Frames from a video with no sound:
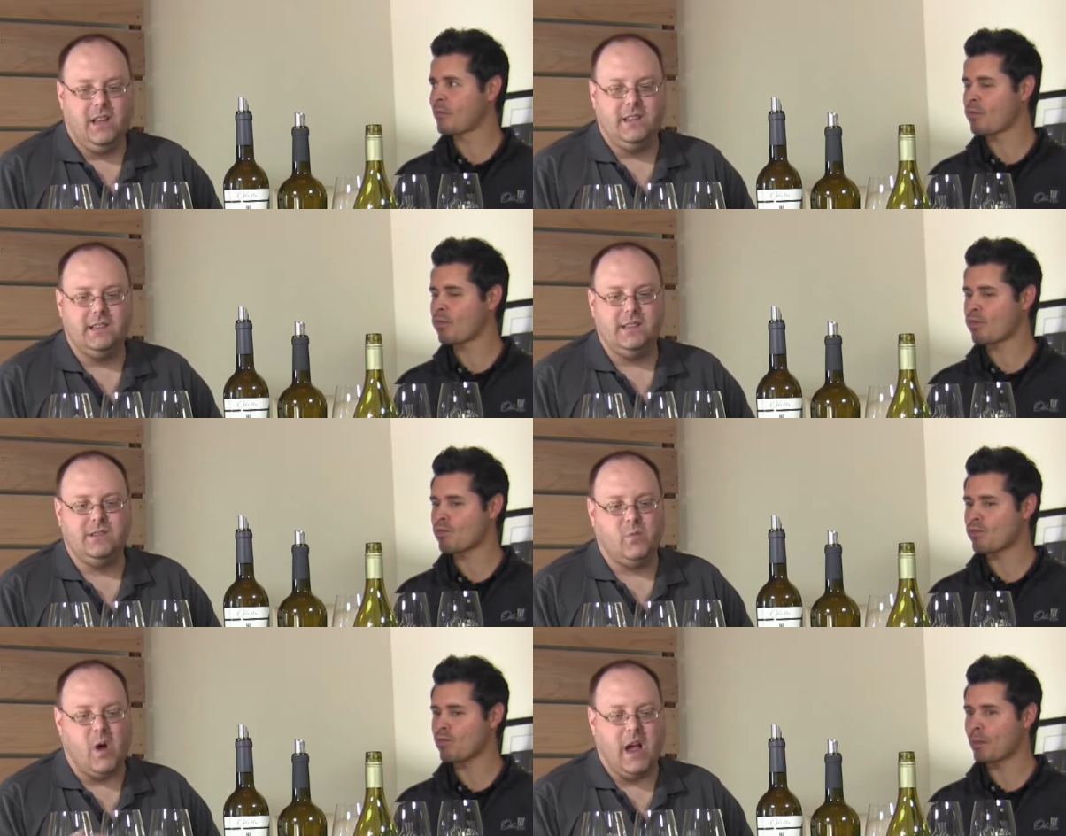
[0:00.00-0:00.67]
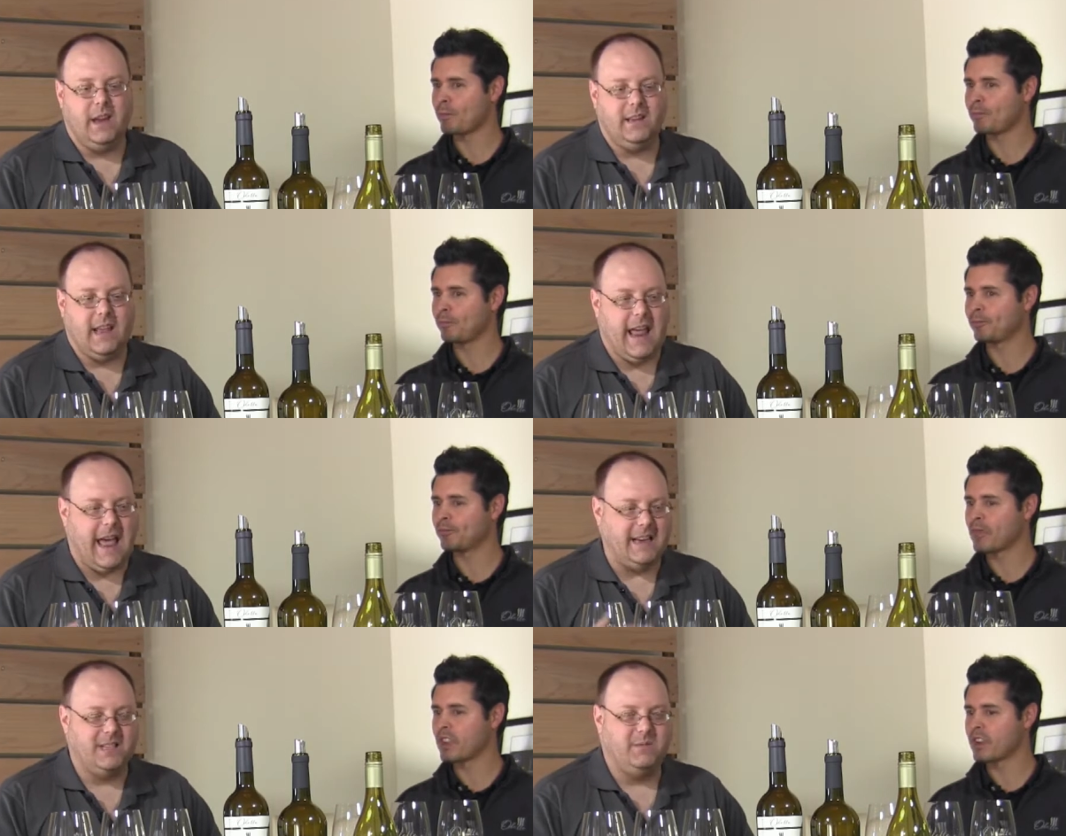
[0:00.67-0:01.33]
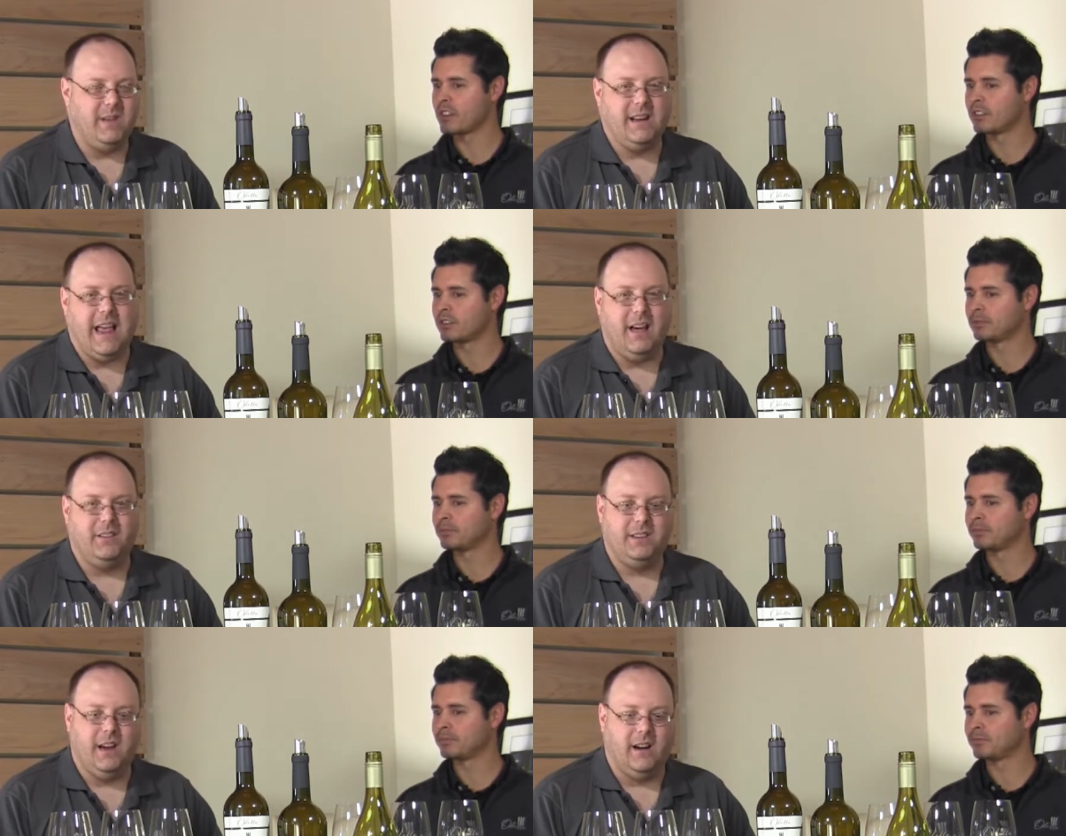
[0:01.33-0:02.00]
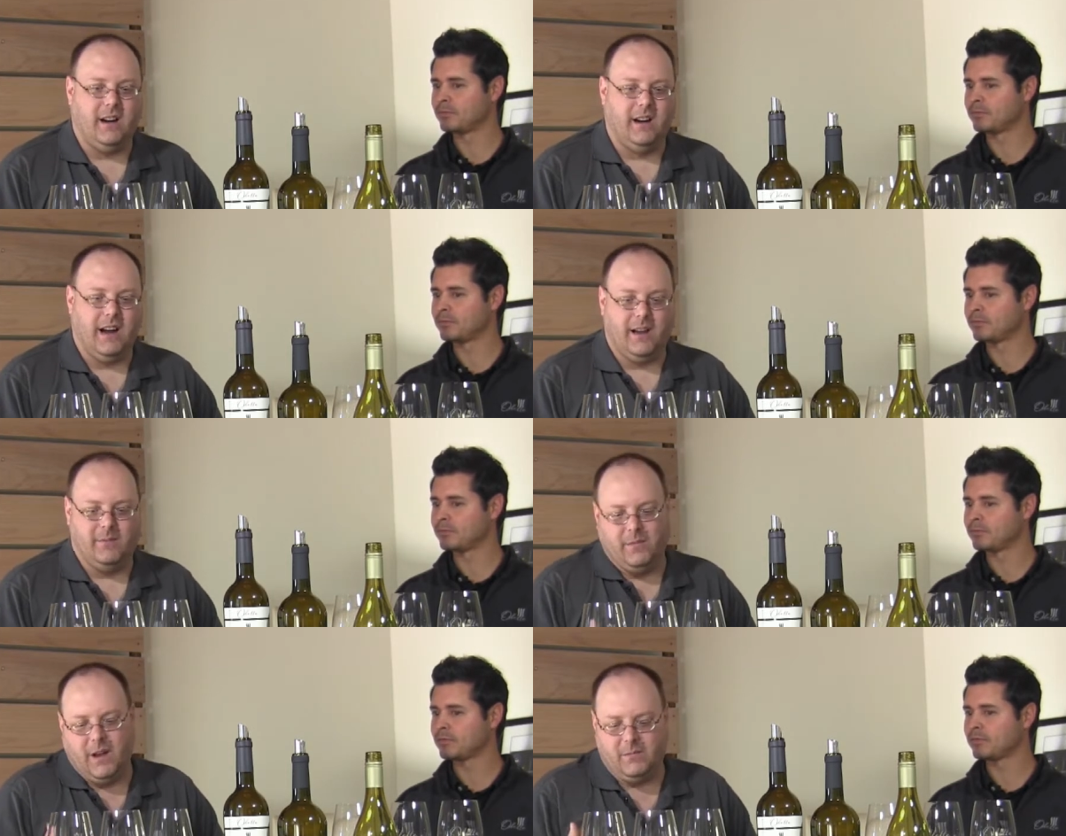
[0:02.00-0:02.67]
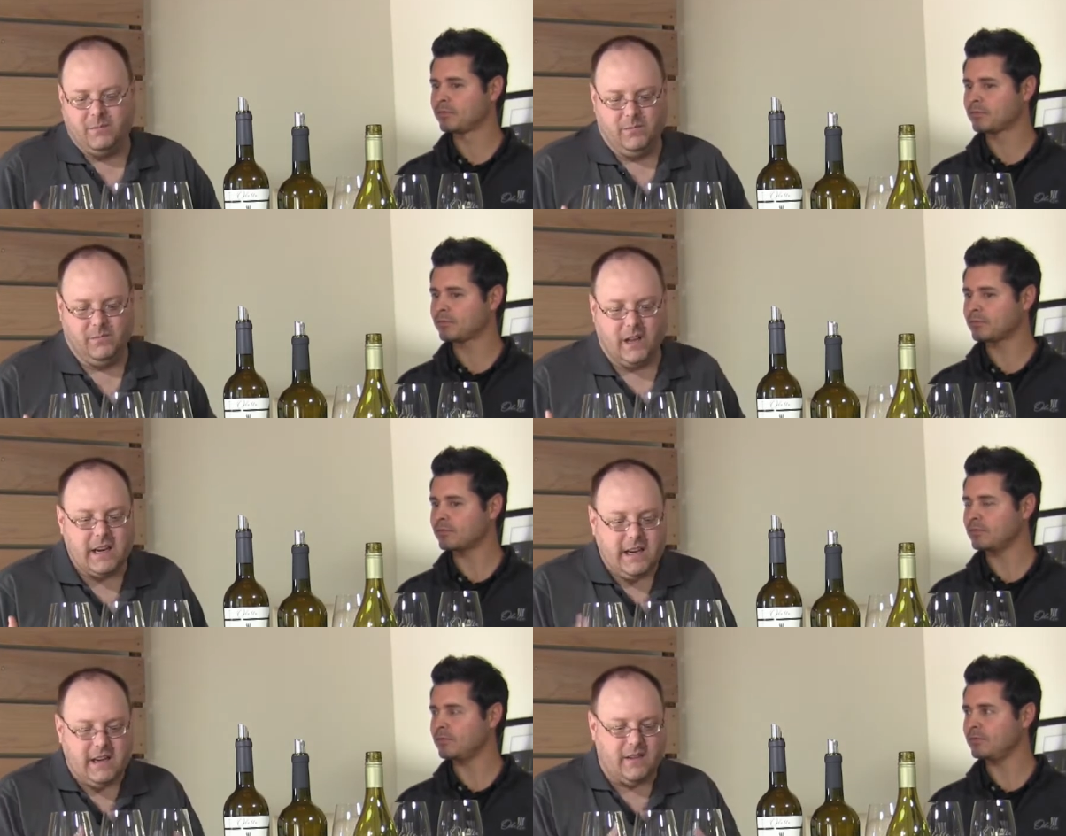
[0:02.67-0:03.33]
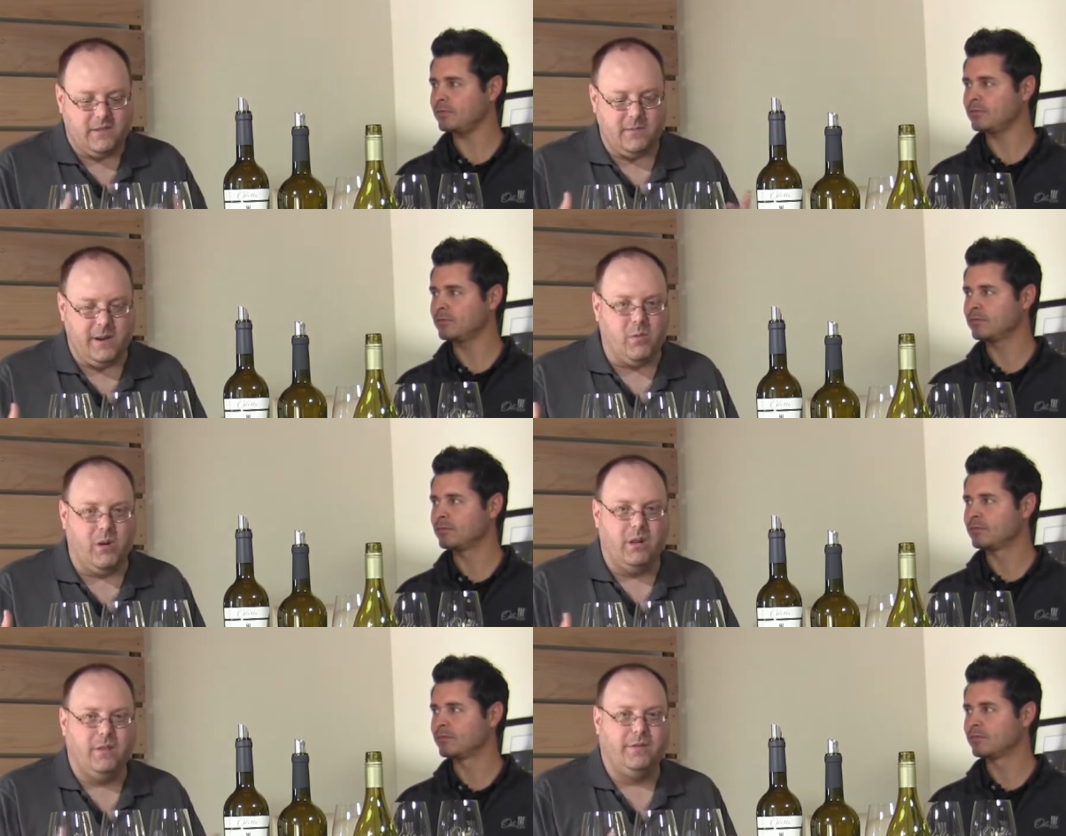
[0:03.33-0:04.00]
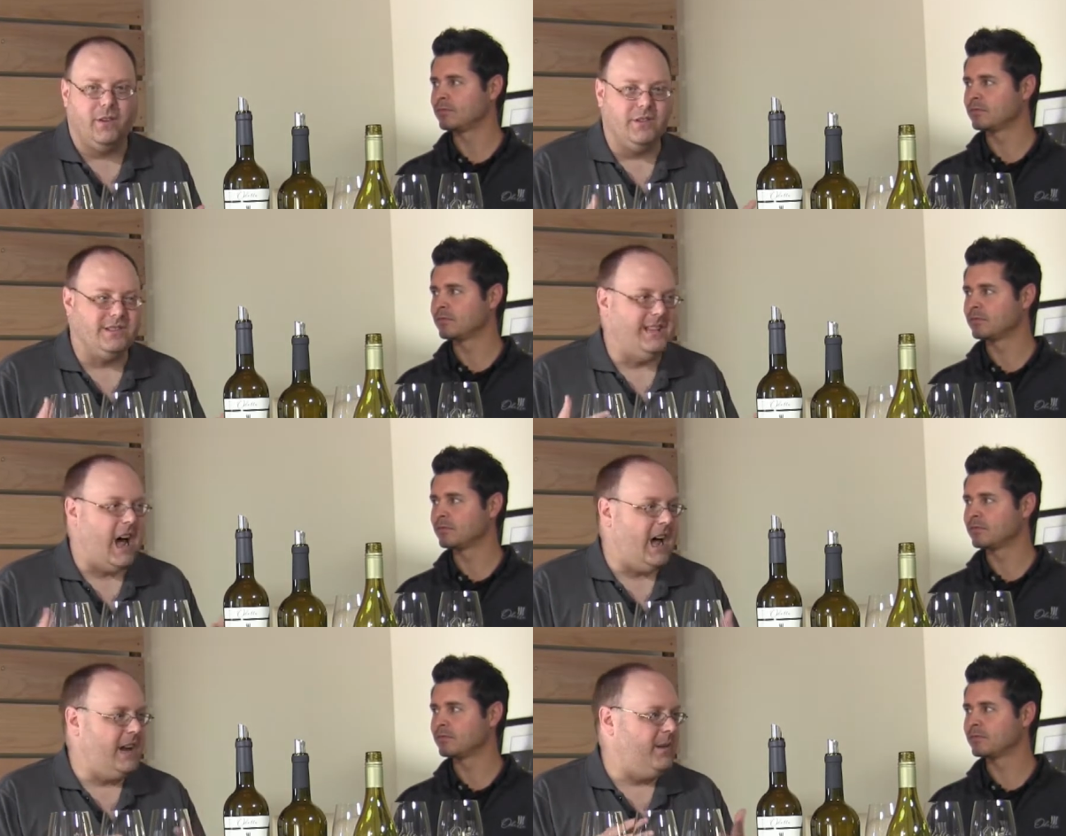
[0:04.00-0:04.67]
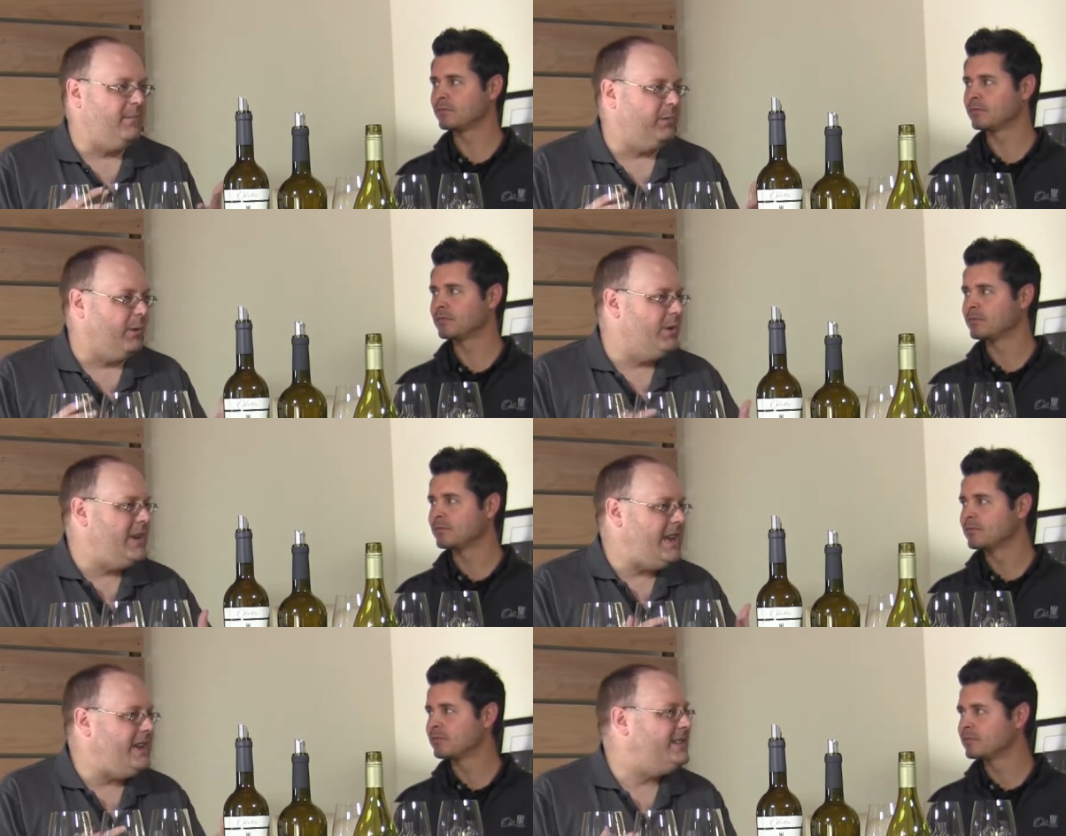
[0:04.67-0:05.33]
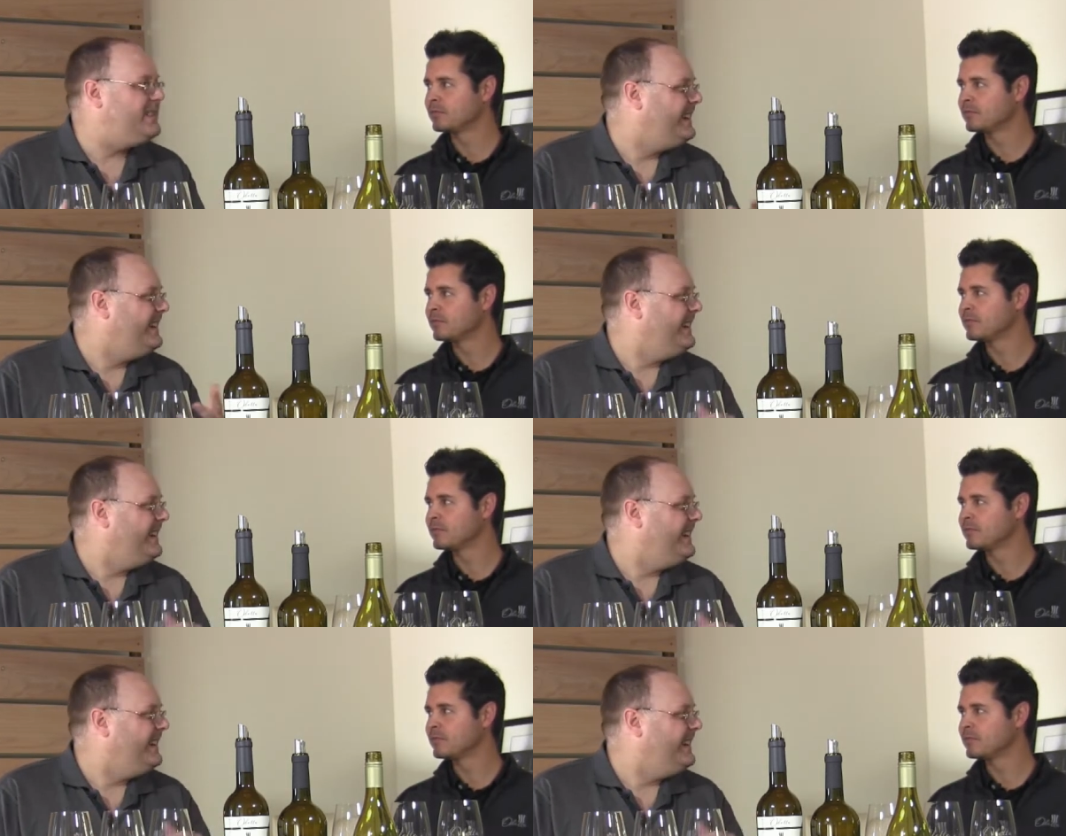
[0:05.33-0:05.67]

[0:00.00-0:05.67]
Speaker 1: This is wine that hasn't been out there. I'm lucky enough to be one of the first non-employees